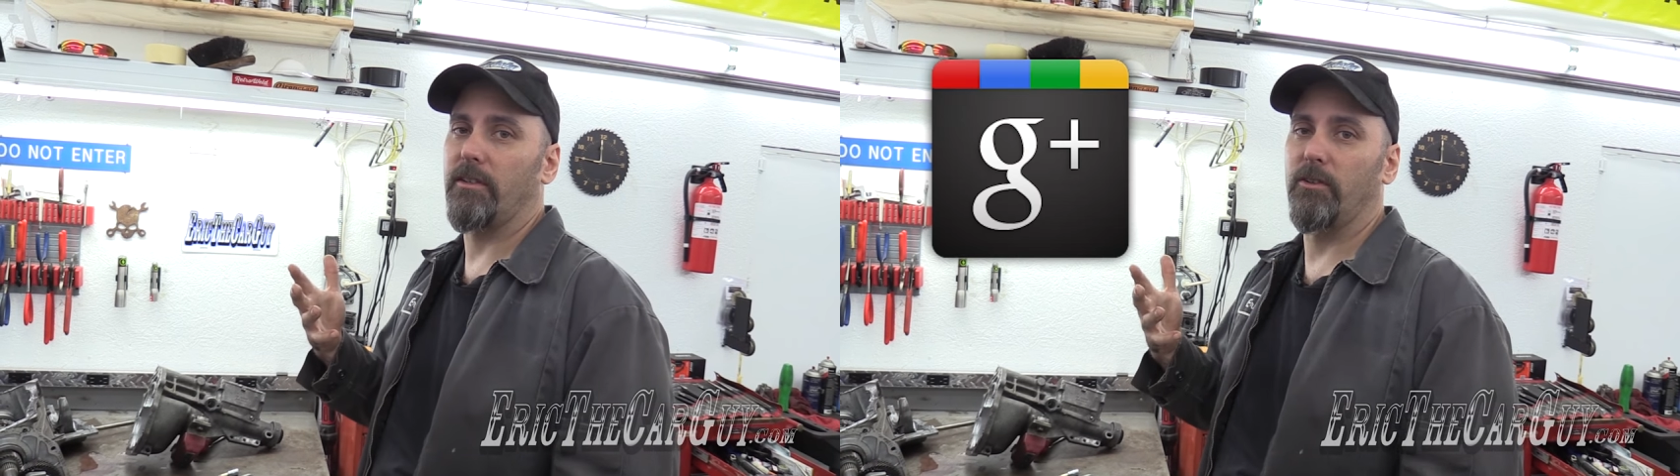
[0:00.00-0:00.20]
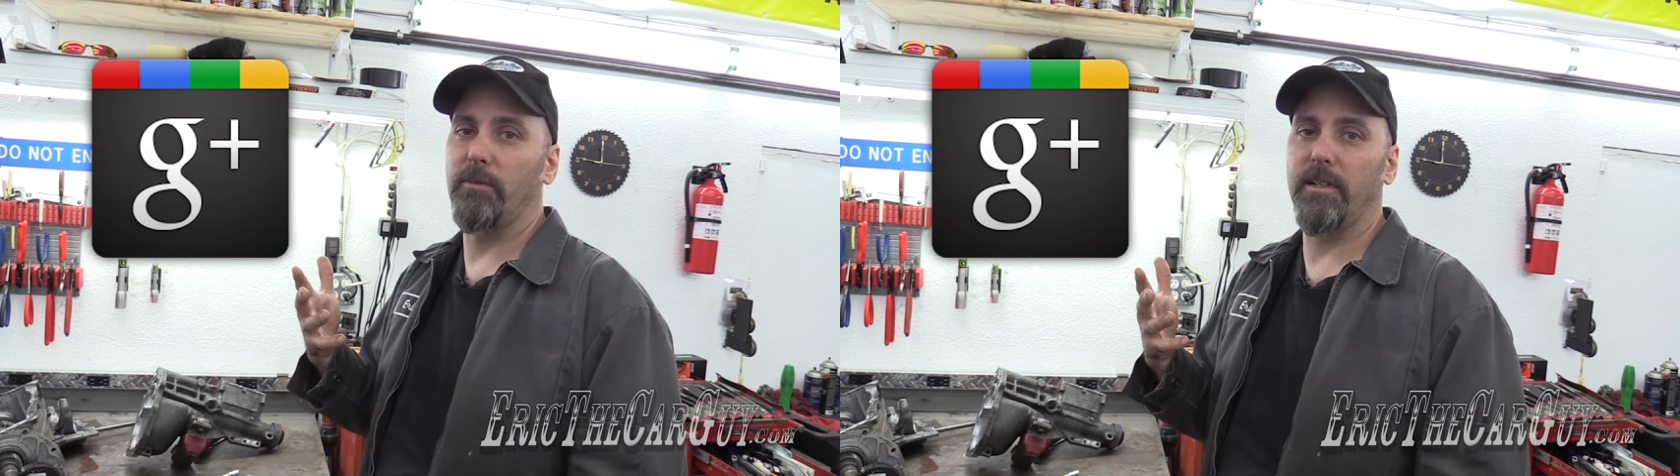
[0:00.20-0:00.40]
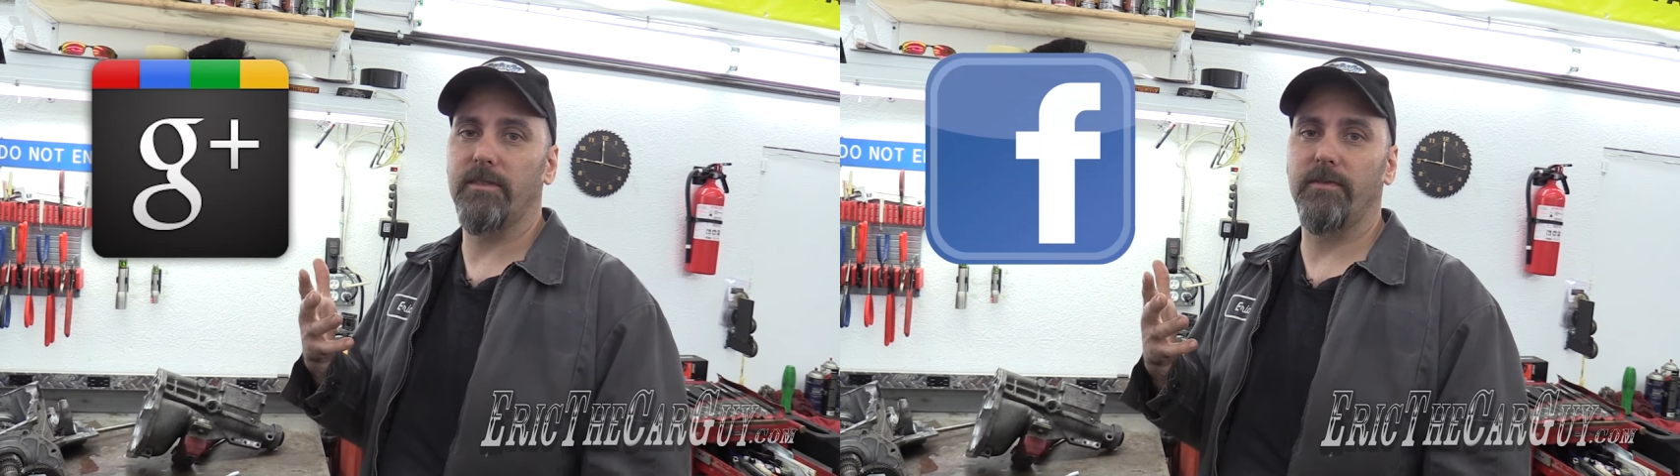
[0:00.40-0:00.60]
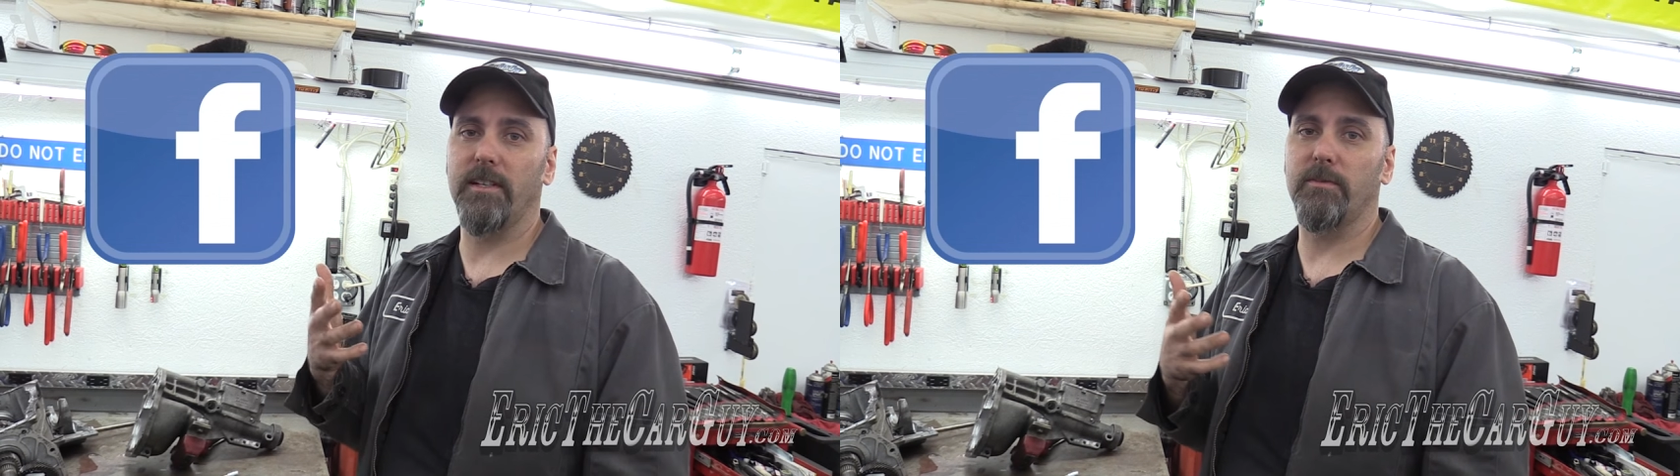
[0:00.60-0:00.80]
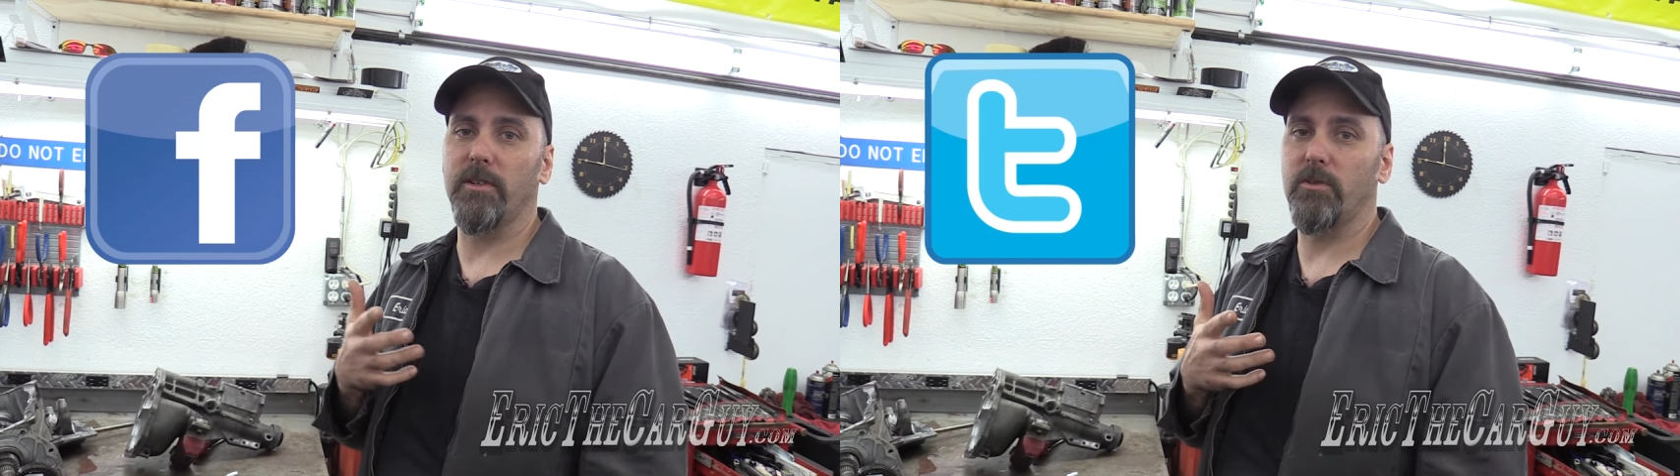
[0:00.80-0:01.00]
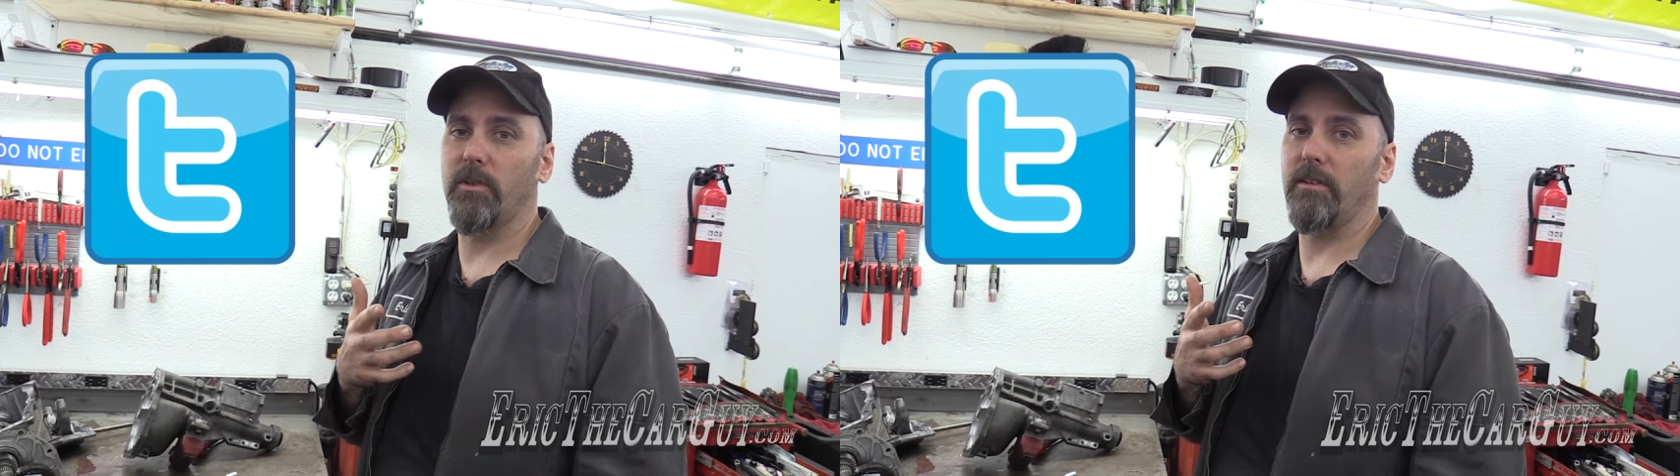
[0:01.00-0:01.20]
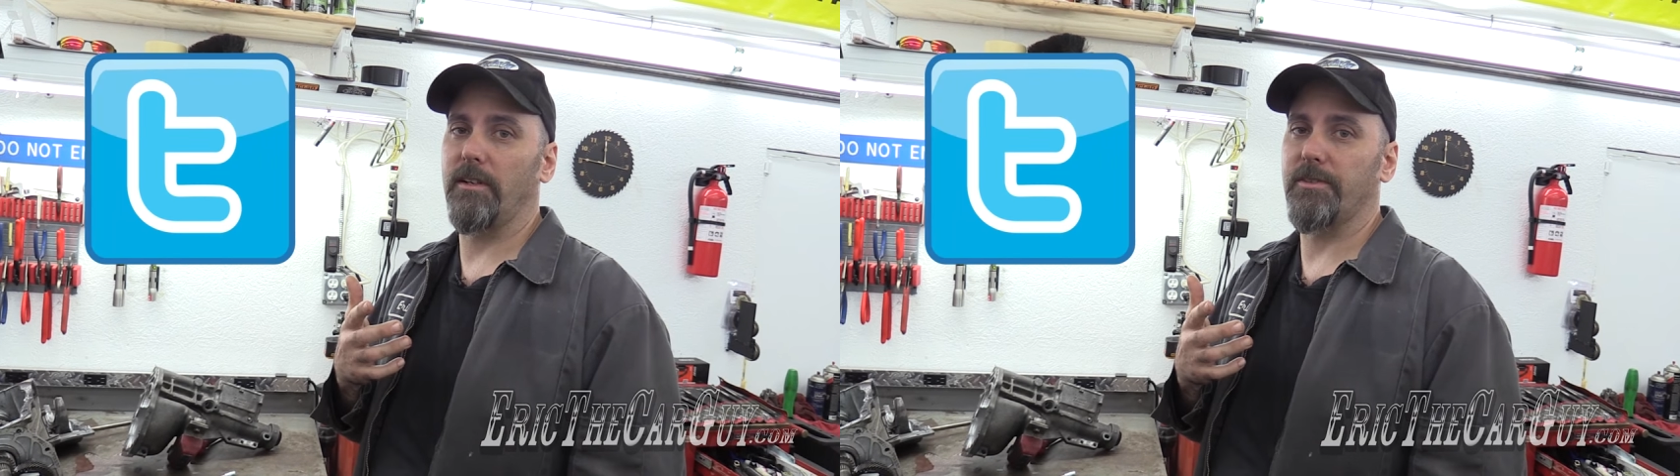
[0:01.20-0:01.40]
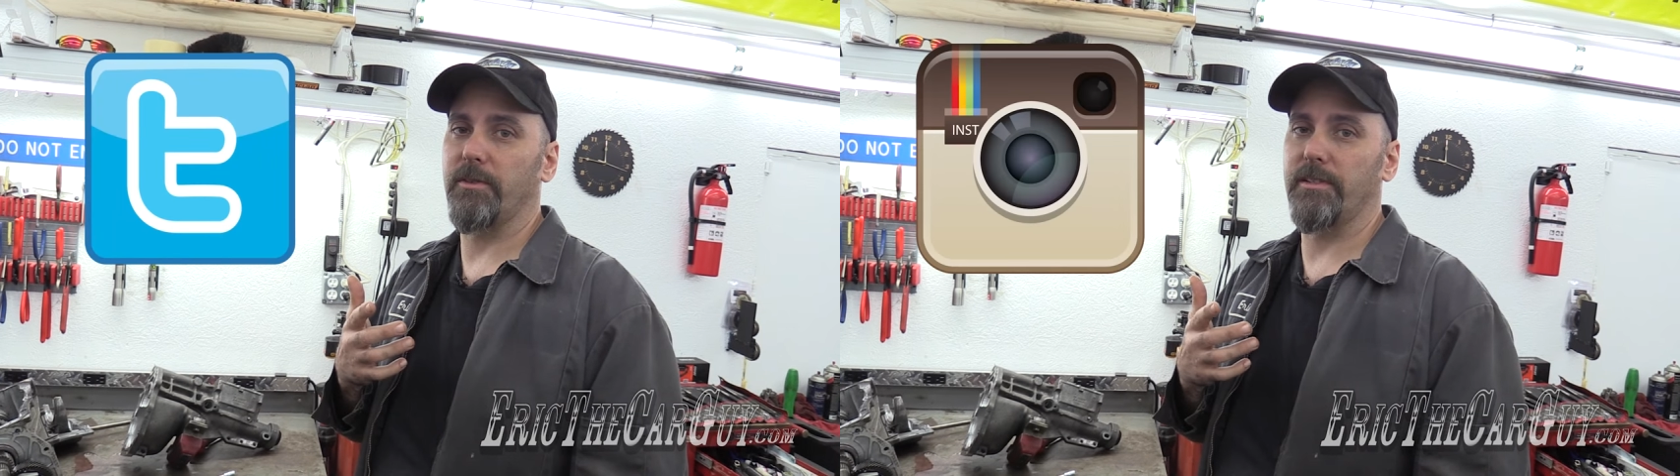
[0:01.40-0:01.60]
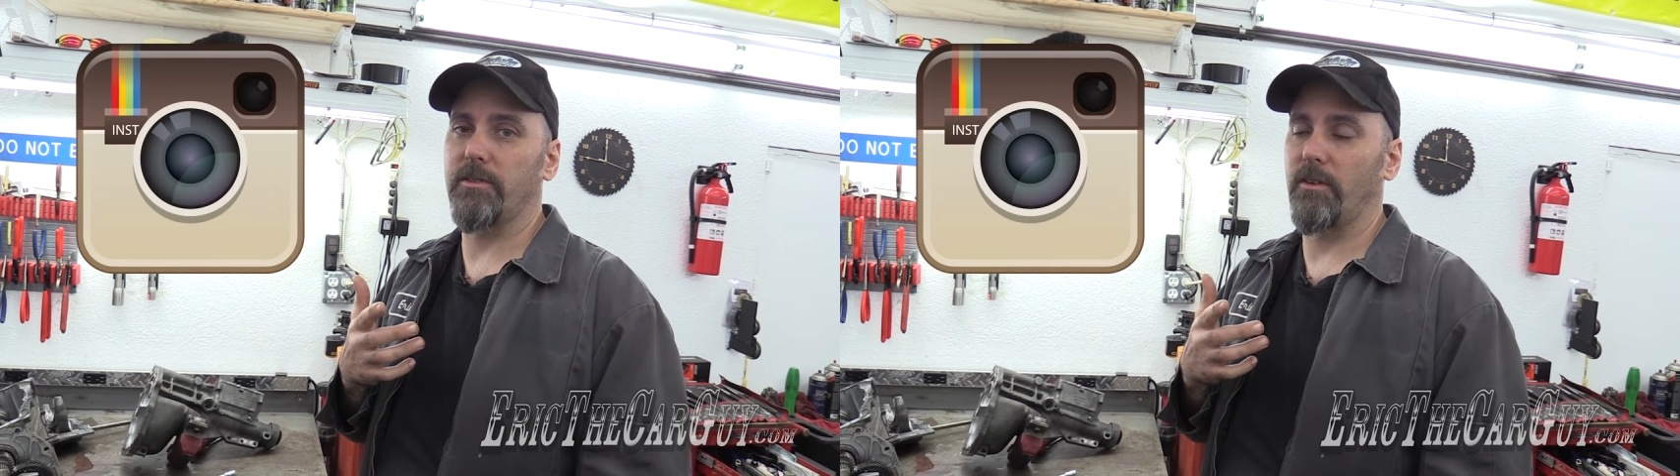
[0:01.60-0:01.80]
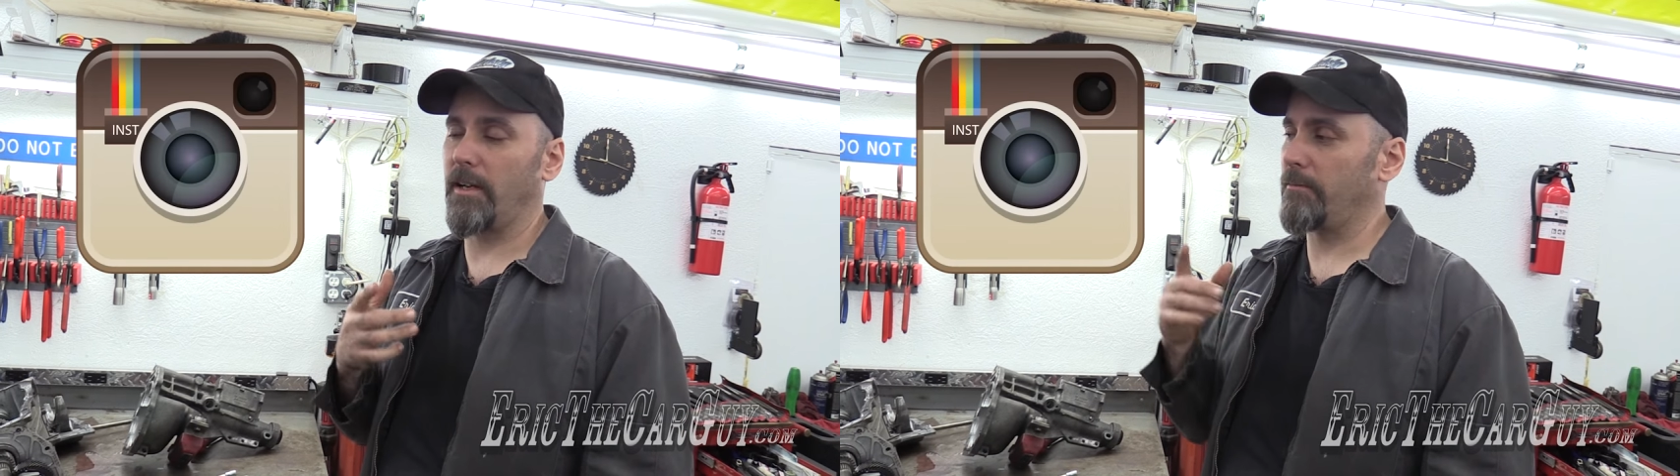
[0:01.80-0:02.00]
Google+, Facebook, Twitter, also
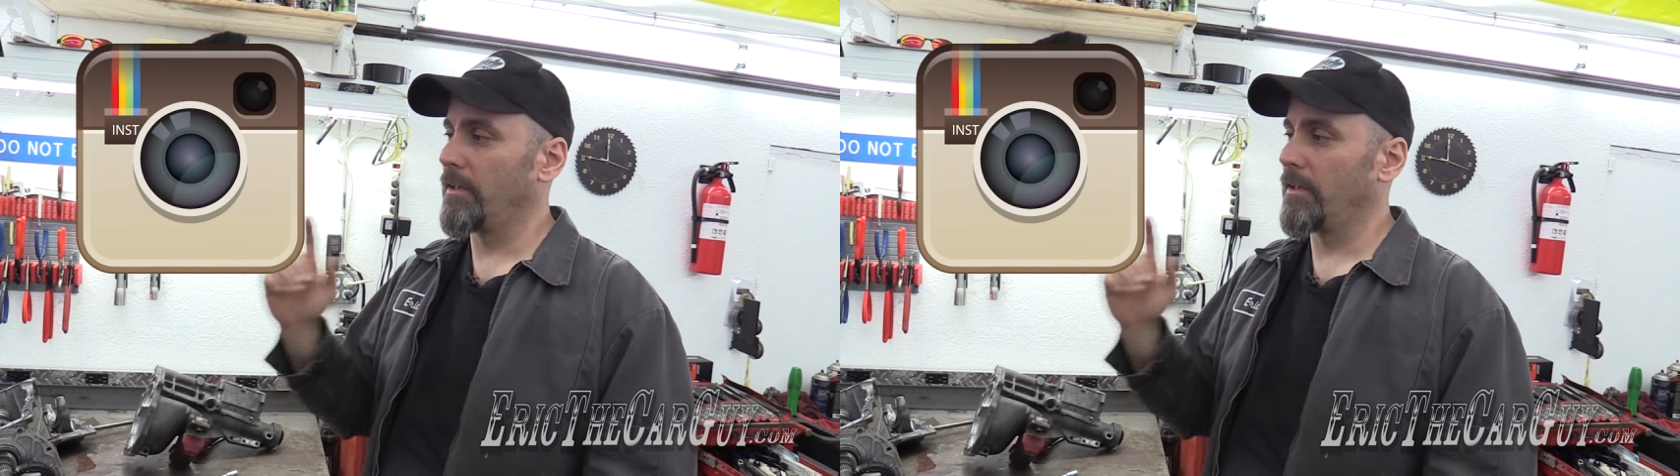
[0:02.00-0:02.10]
Instagram.